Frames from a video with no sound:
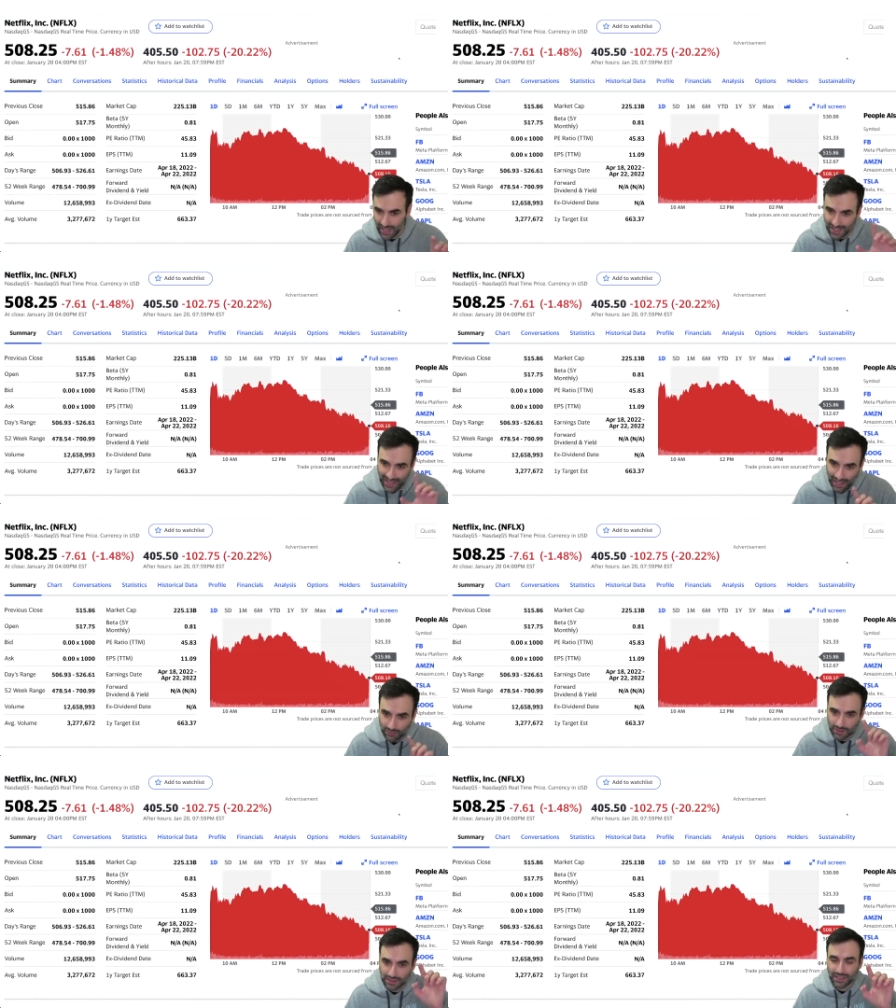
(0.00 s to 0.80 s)
And
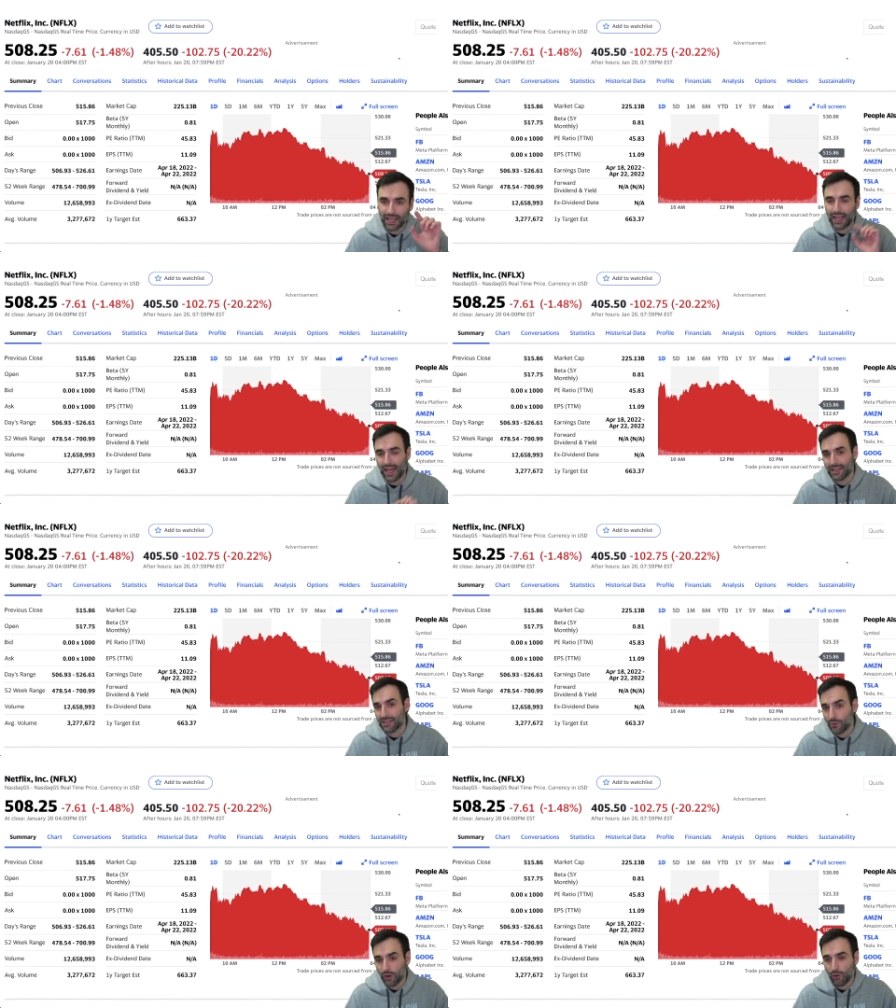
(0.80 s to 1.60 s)
now today,
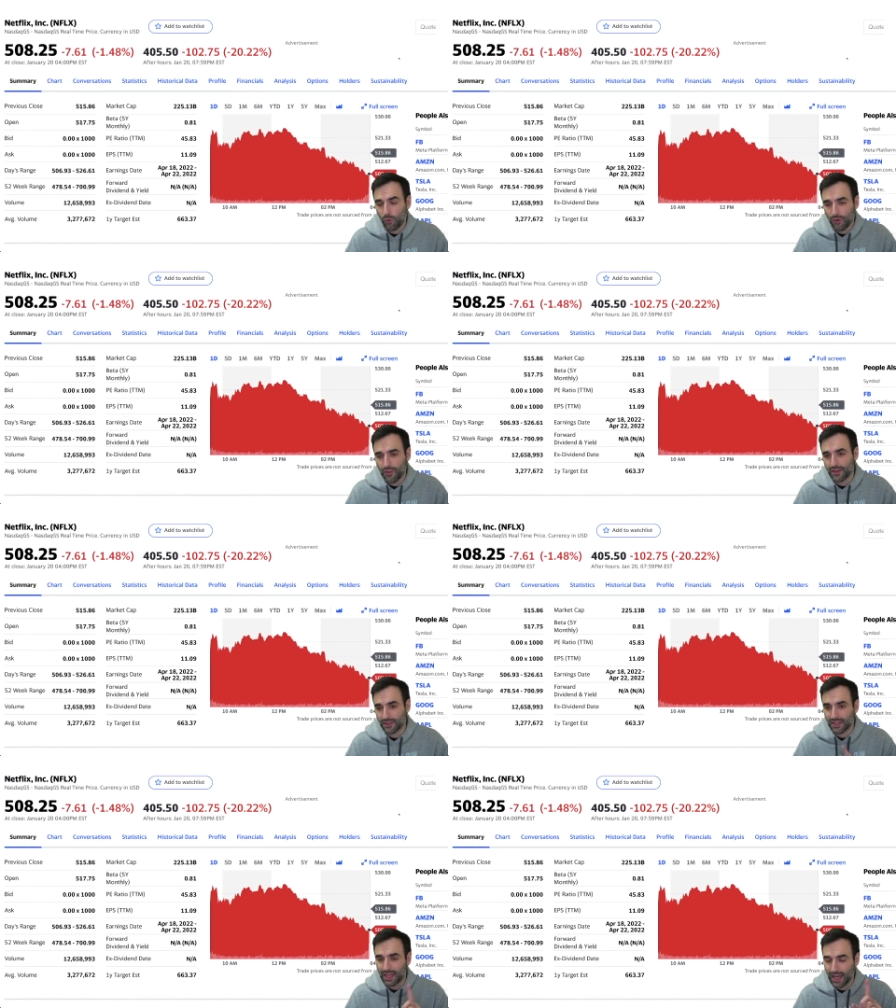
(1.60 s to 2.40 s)
as I record
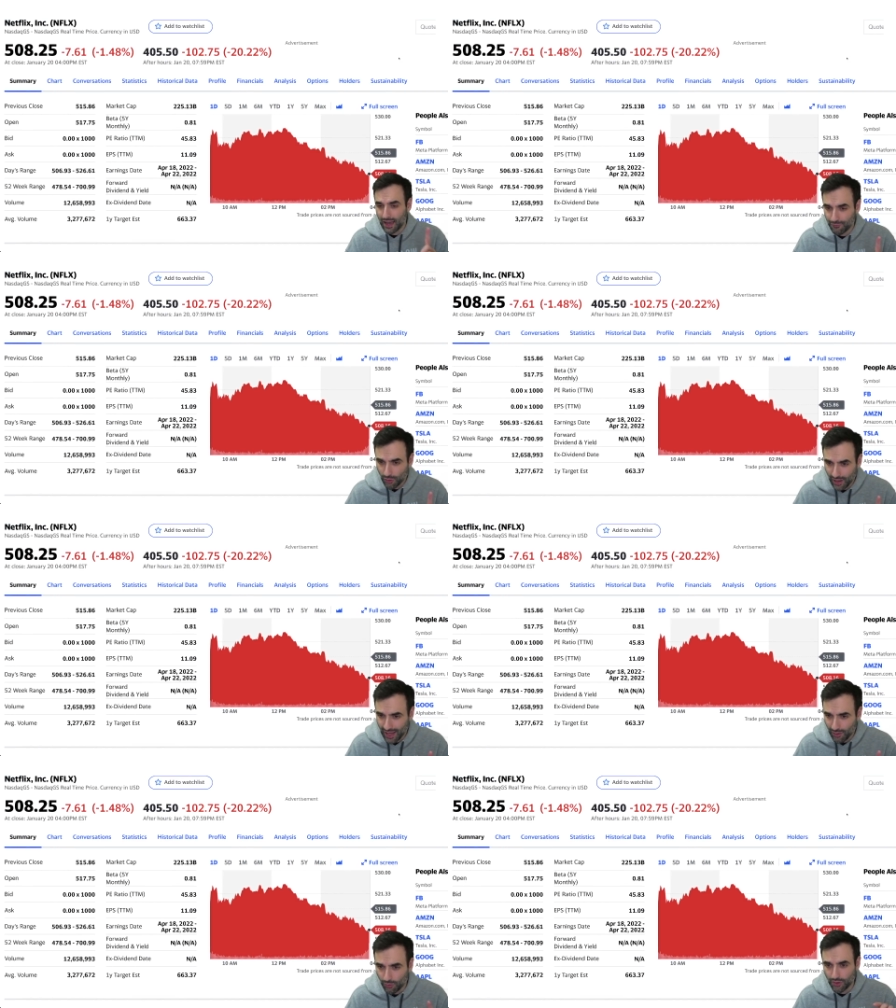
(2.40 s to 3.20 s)
this in the after
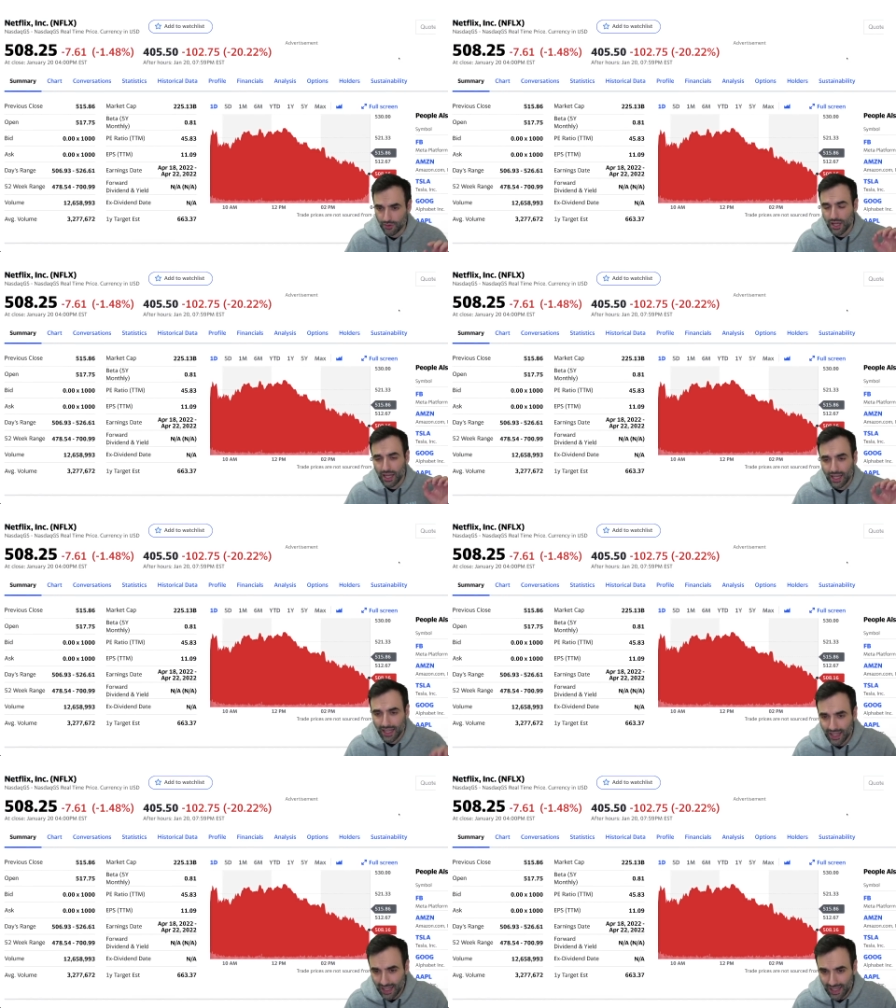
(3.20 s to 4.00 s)
hours,
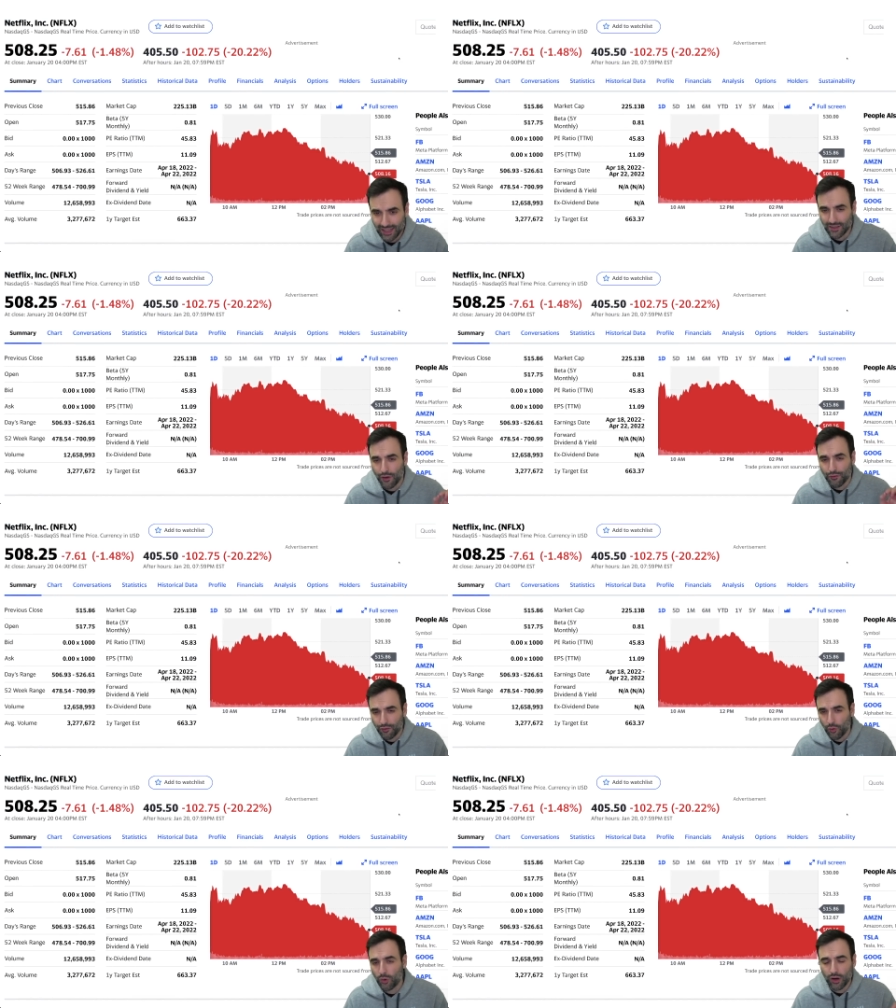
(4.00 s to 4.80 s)
it is
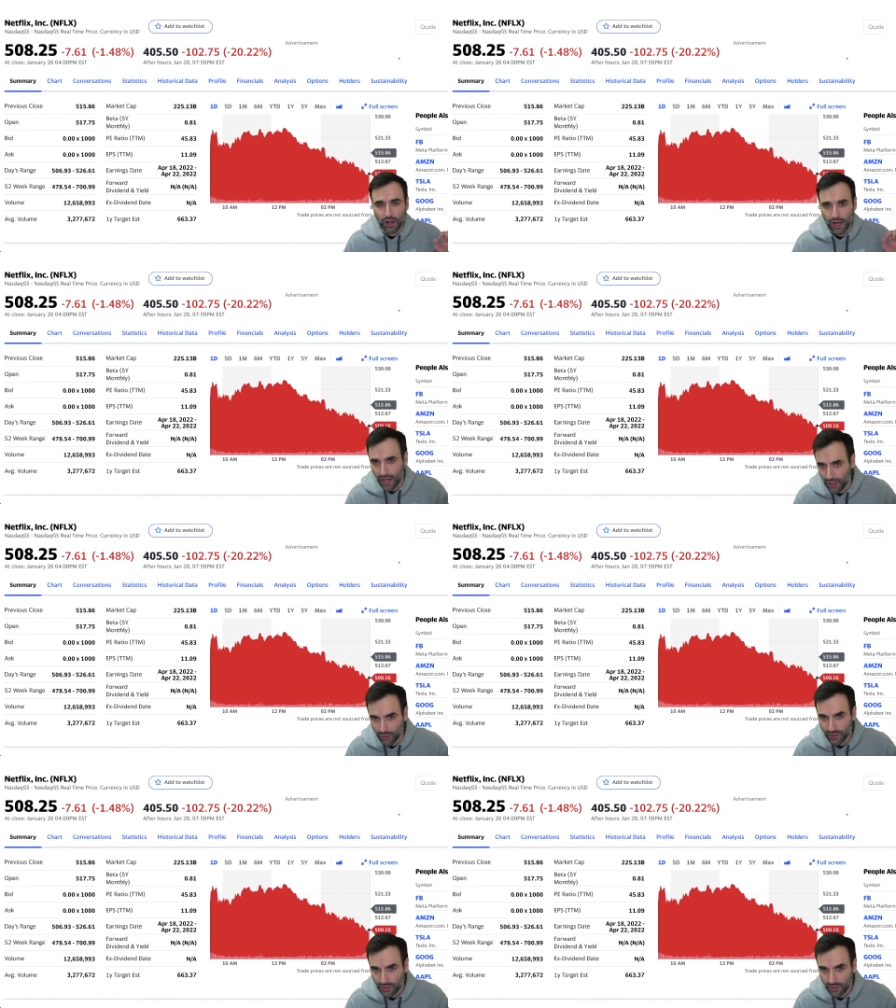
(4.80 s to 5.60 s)

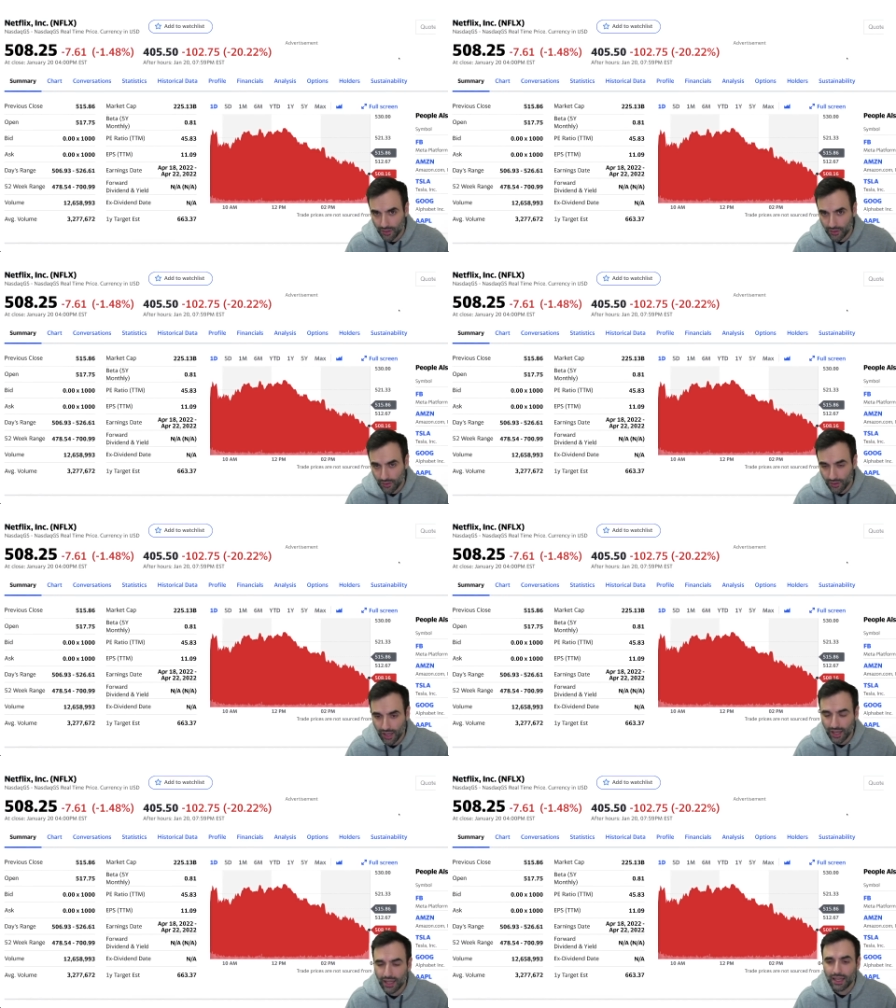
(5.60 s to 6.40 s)
400
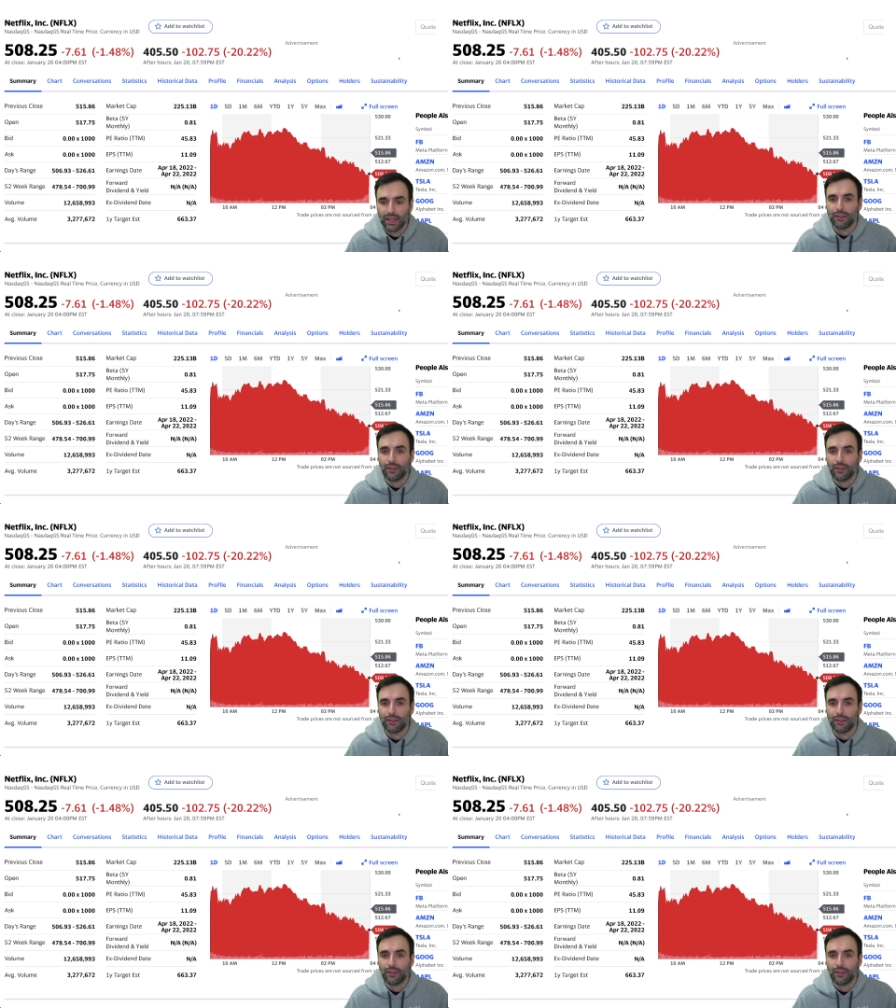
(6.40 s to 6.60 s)
Okay.